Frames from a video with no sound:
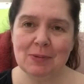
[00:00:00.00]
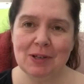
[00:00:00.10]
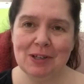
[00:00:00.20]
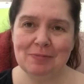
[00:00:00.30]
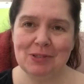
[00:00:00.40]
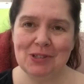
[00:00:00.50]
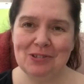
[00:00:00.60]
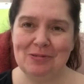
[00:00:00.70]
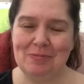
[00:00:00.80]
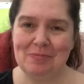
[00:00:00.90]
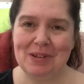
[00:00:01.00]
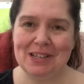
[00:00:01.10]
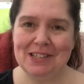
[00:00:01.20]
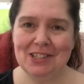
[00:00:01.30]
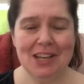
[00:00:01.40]
Welcome to
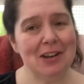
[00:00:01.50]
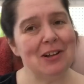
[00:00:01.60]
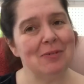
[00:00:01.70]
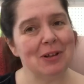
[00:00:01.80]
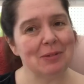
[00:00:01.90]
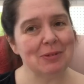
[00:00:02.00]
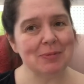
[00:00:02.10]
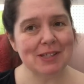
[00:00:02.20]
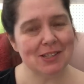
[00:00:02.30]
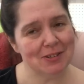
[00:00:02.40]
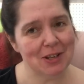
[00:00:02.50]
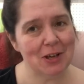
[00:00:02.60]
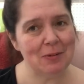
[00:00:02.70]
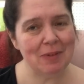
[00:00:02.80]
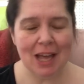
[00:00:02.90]
my channel, welcome to my
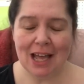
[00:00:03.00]
studio.